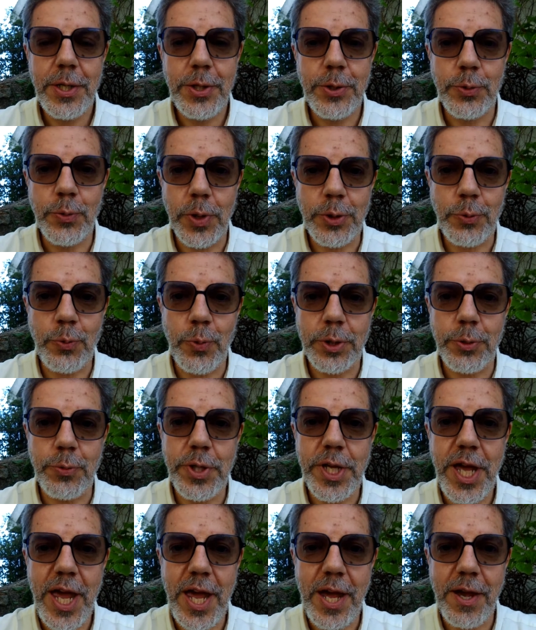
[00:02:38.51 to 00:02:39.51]
not what we
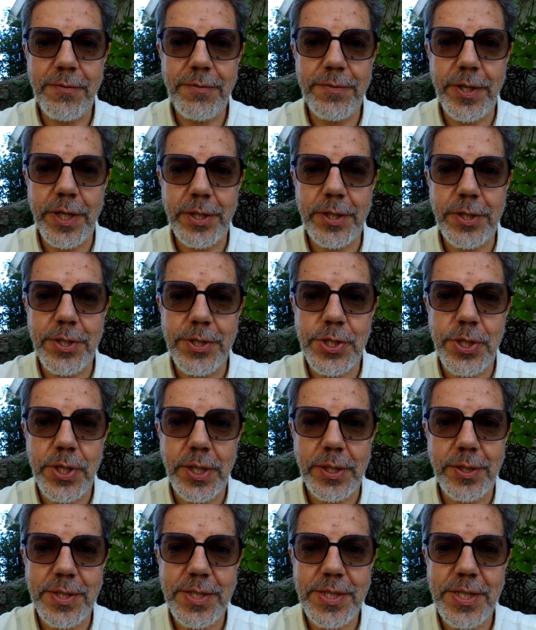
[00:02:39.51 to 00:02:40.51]
have that is
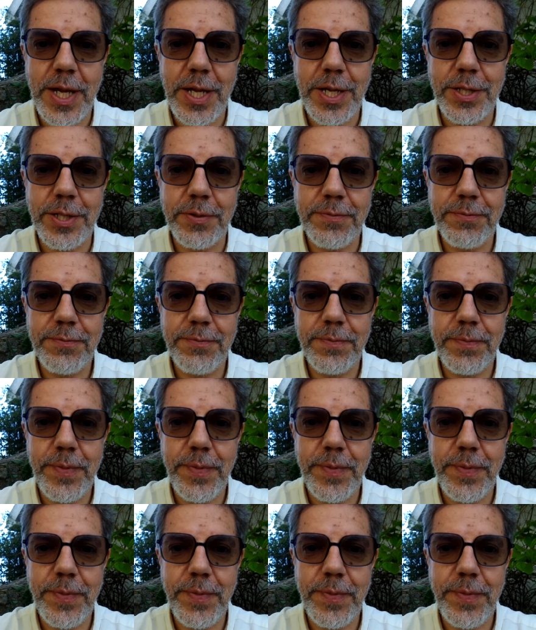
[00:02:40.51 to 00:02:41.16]
at the side of